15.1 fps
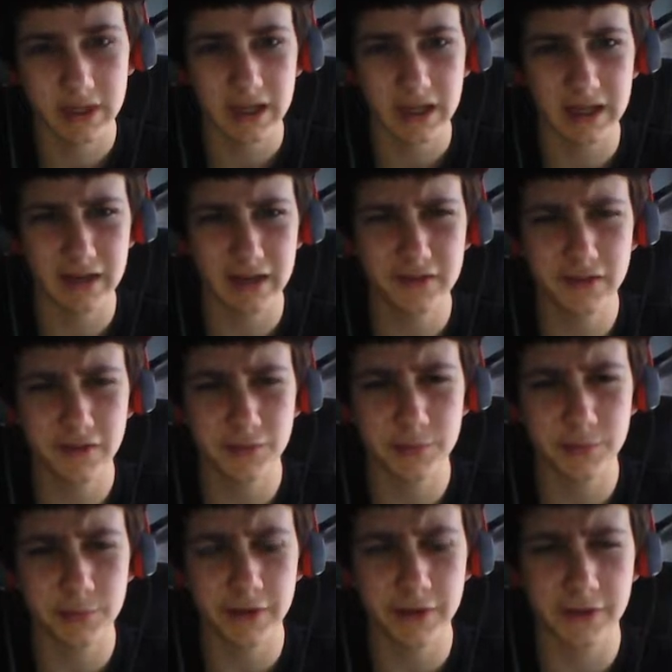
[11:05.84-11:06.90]
Unless it's
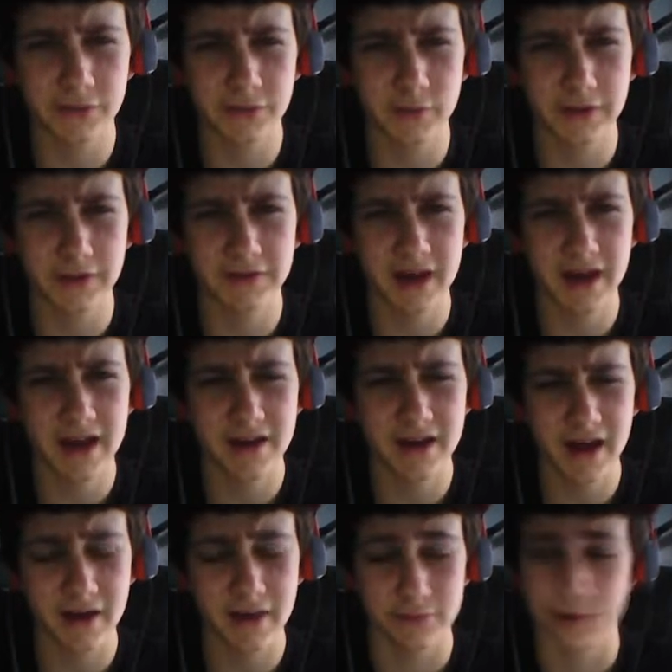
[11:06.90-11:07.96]
pronounced ratata?
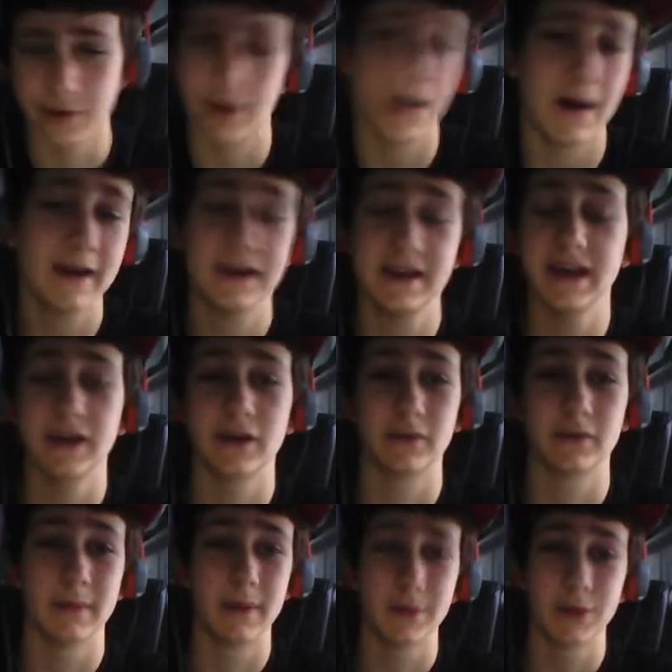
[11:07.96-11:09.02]
I don't know. I can't
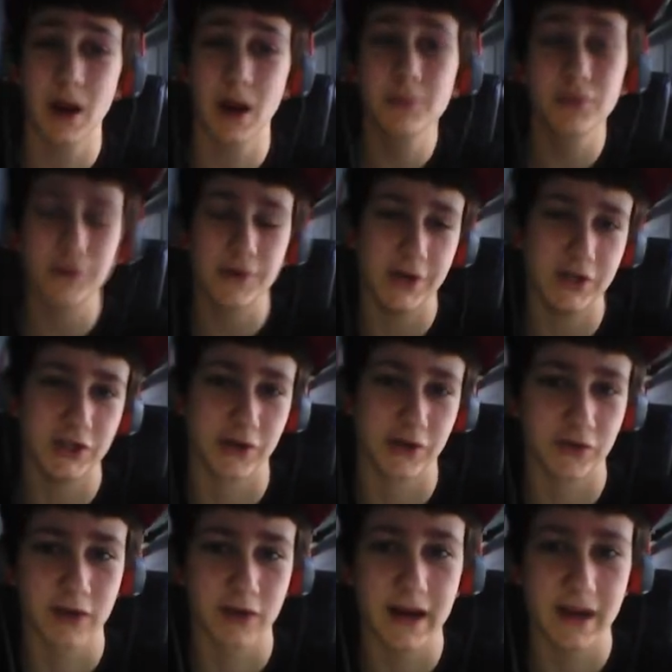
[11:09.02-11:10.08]
remember. I'm pretty sure it's
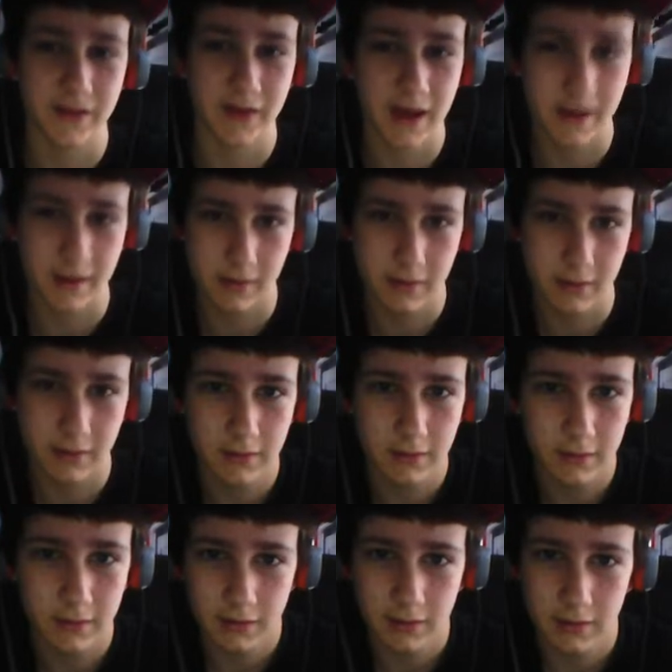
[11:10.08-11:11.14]
ratatat.
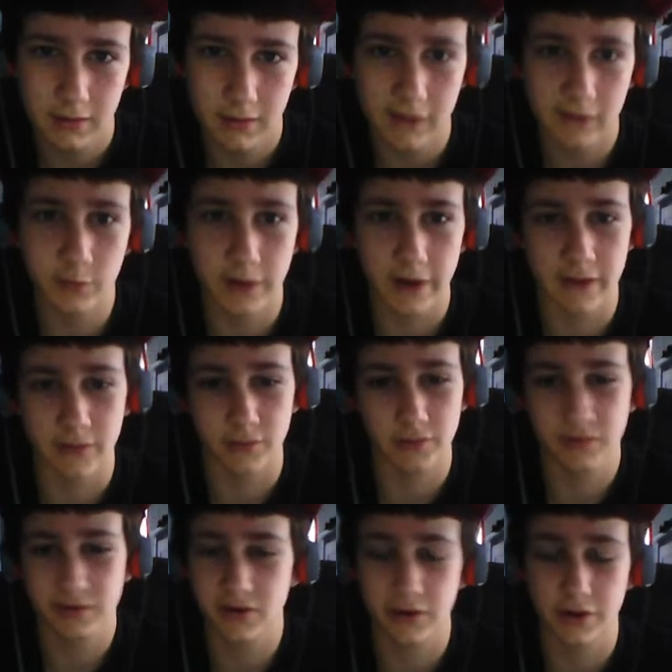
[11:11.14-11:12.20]
That's what I've
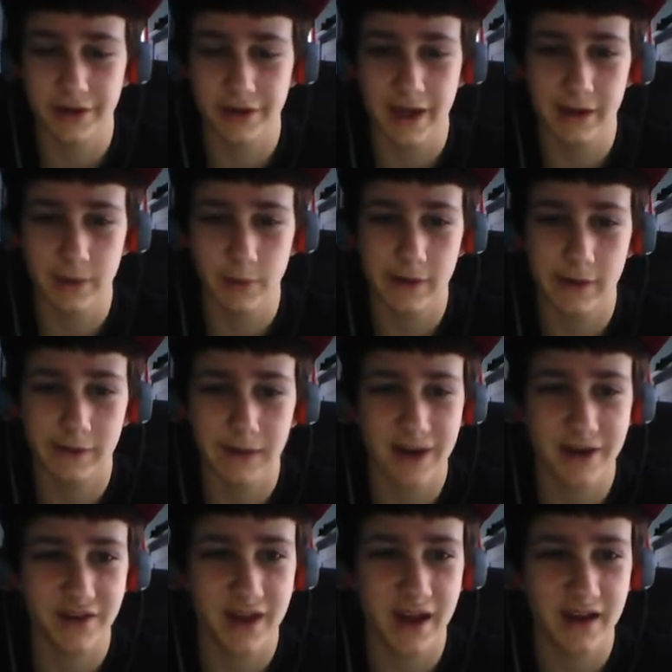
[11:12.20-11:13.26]
always called it anyway,
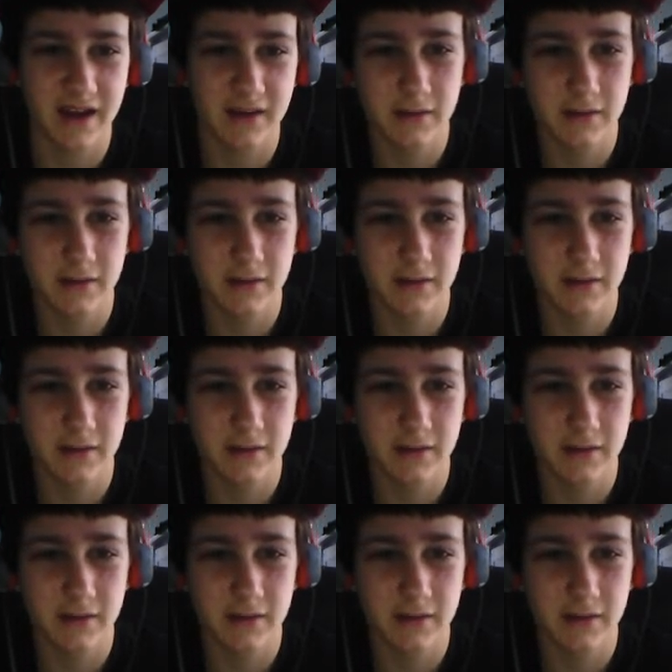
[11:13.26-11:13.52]
ratatat.